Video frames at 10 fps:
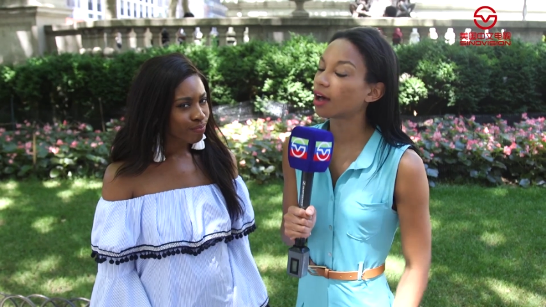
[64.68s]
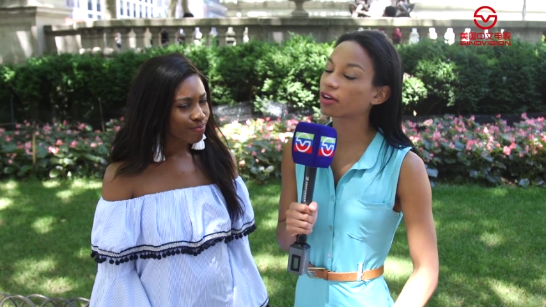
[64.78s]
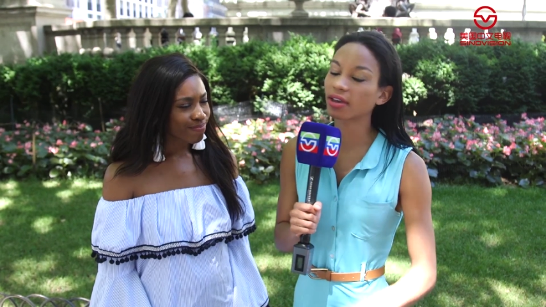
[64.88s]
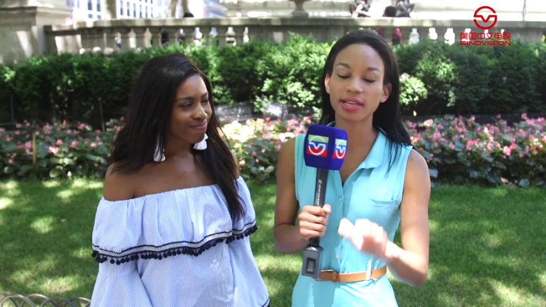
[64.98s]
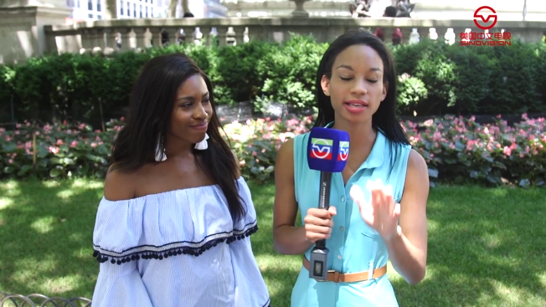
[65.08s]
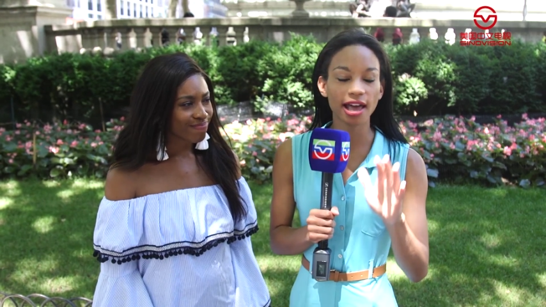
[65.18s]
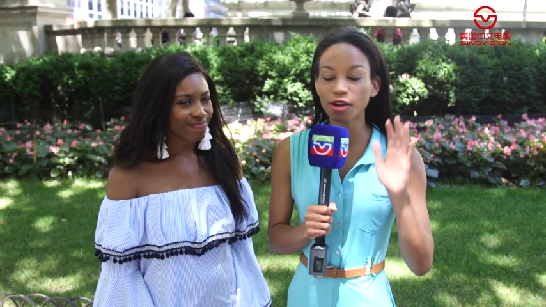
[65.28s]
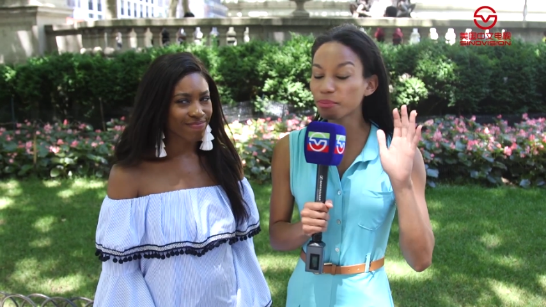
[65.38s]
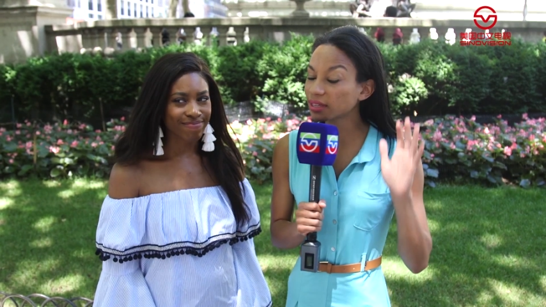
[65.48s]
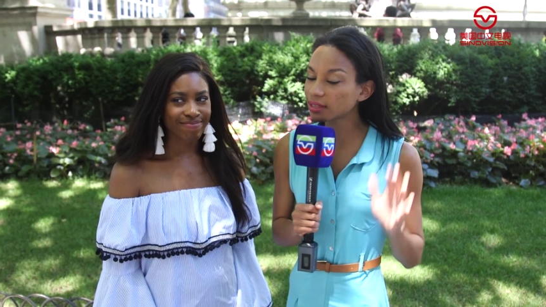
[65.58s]
Speaker 1: okay, guys,
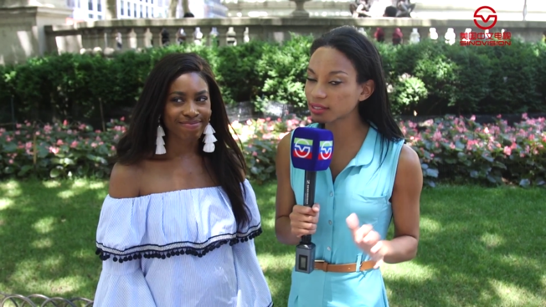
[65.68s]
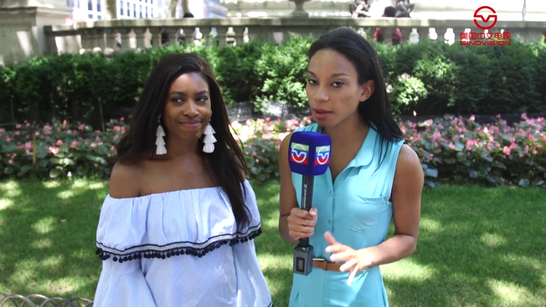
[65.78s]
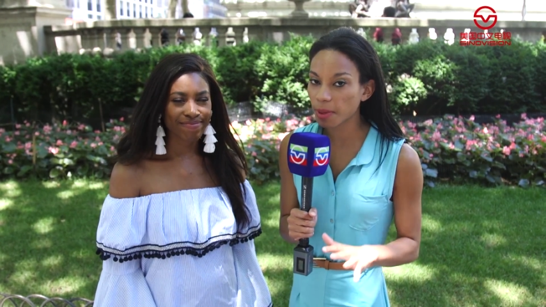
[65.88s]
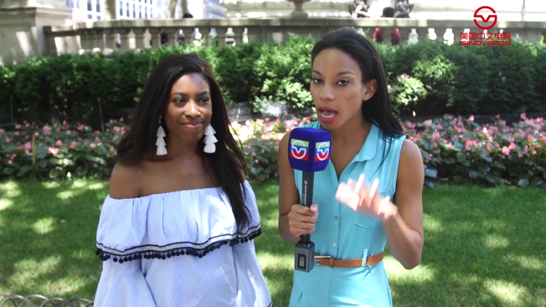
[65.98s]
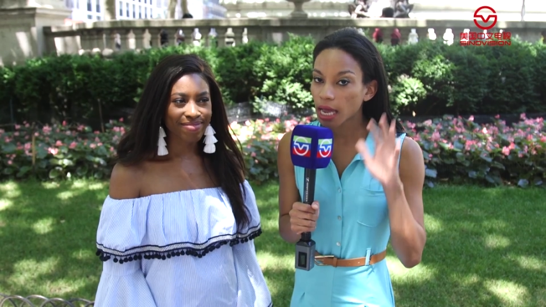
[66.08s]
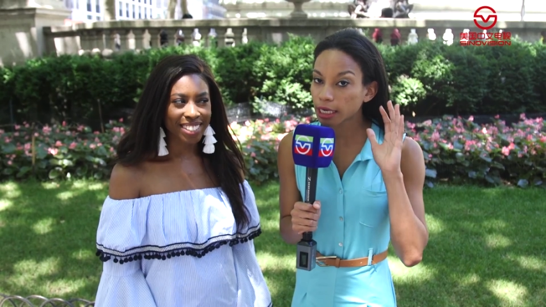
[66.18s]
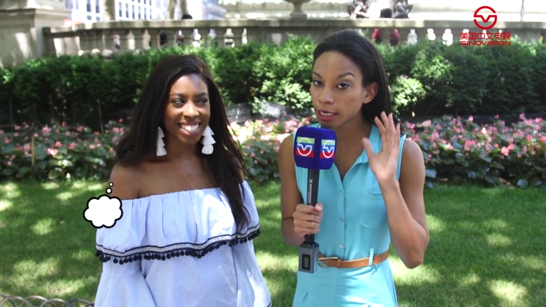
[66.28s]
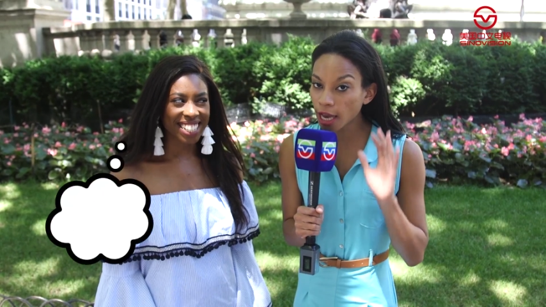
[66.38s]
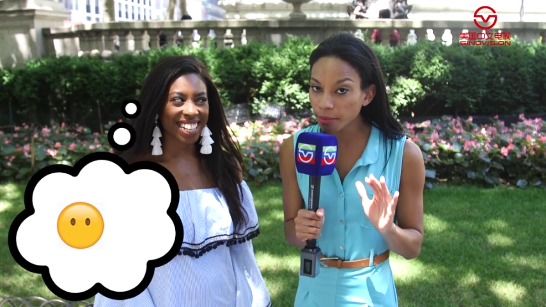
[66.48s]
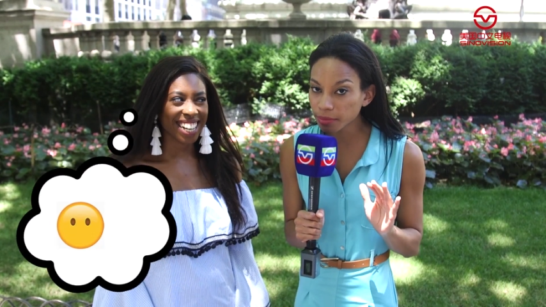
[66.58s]
I don't make this up.
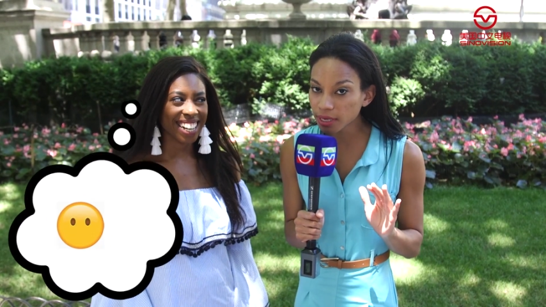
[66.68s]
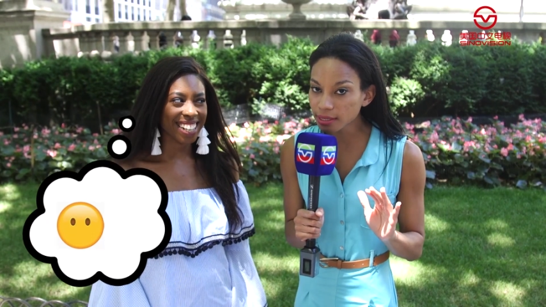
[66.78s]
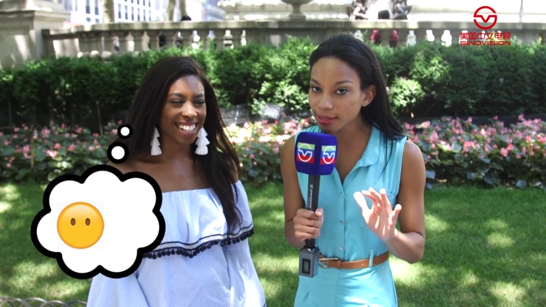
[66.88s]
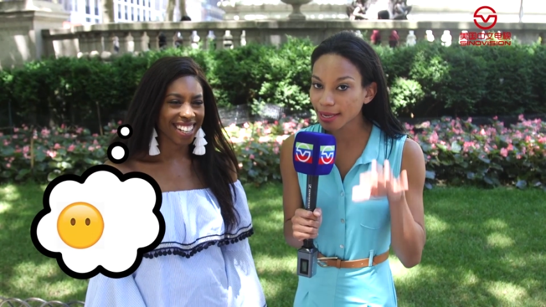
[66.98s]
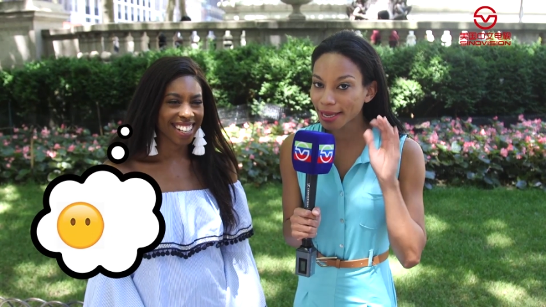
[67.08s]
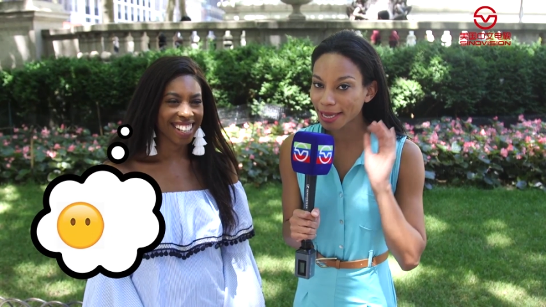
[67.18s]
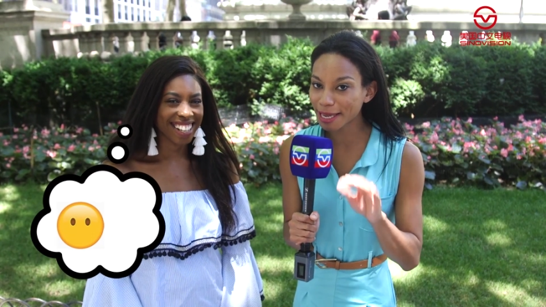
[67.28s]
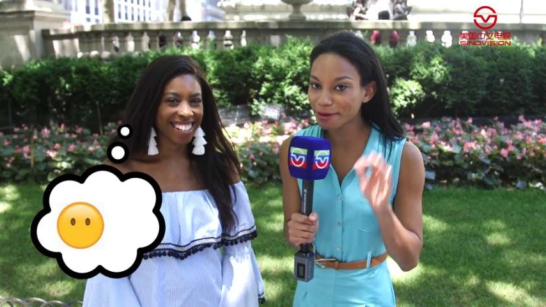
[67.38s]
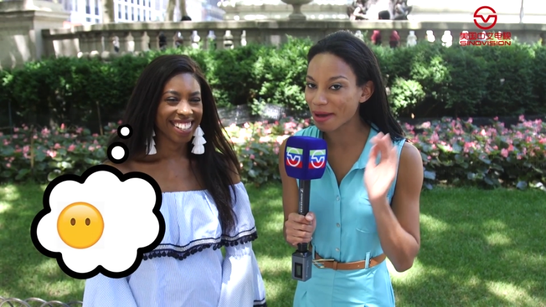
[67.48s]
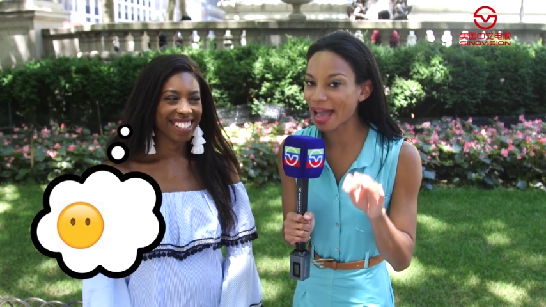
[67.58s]
Numbness
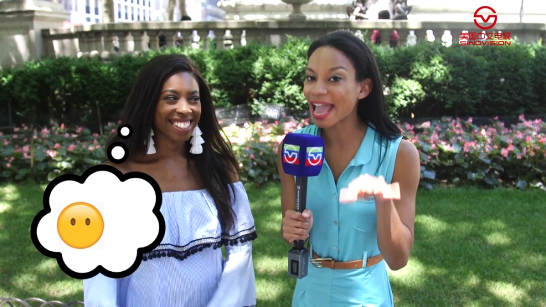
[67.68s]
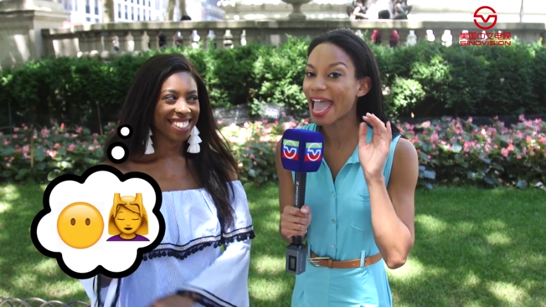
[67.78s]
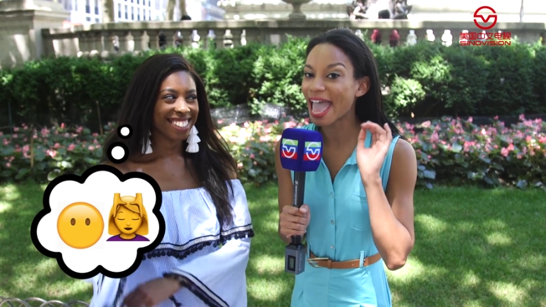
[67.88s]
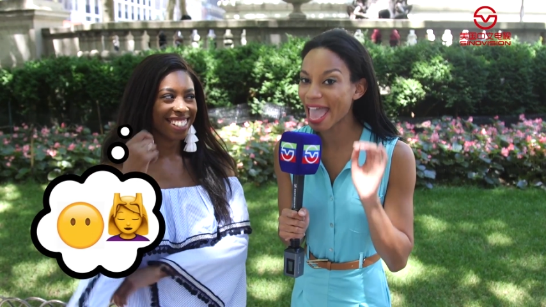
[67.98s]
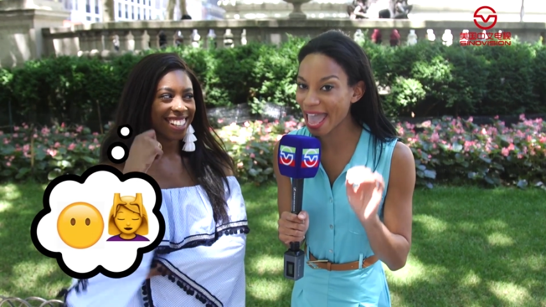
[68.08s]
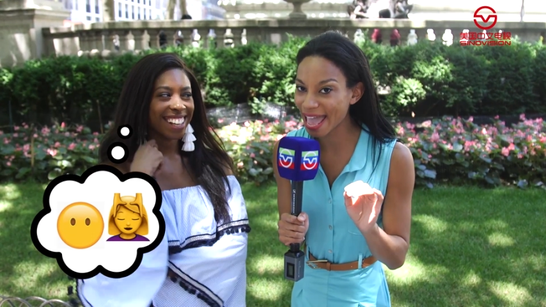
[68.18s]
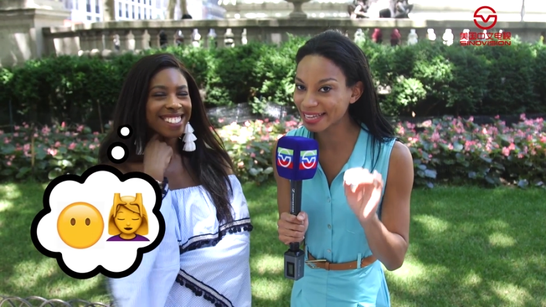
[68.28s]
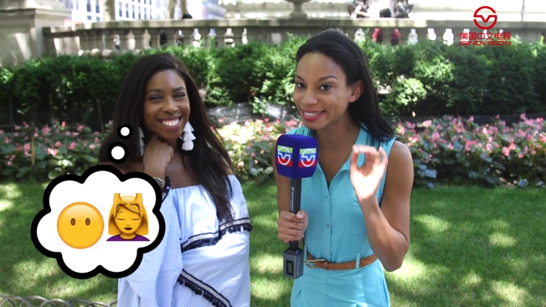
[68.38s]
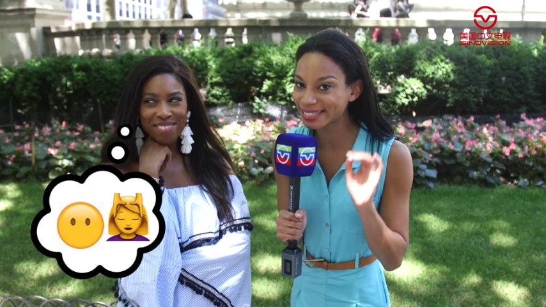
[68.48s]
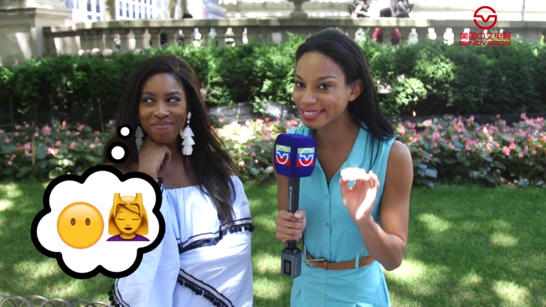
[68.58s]
in my
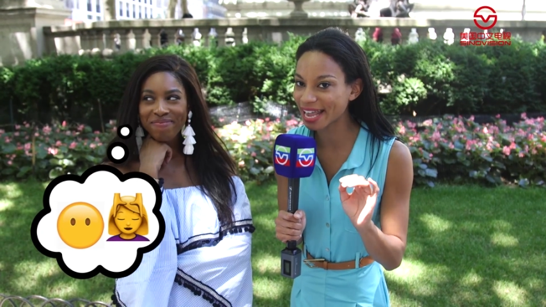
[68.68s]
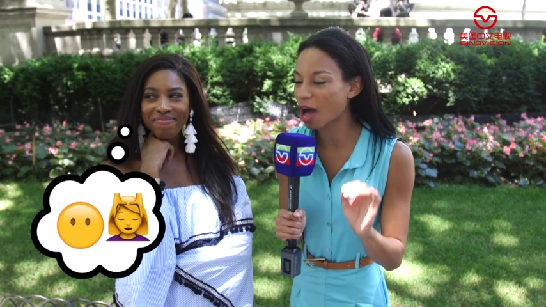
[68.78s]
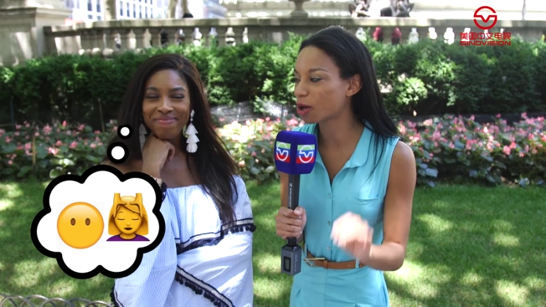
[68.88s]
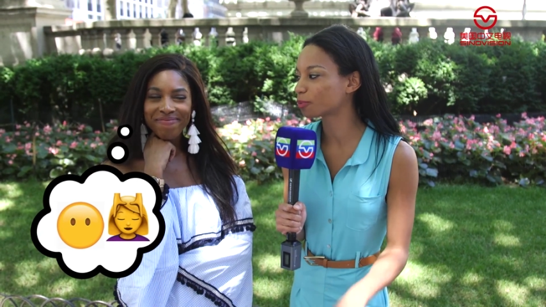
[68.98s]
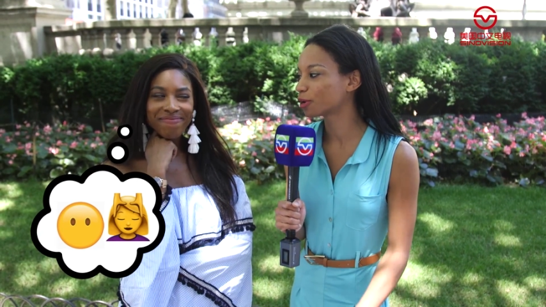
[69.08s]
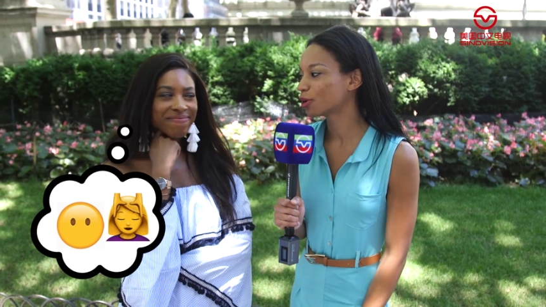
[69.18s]
head scalp.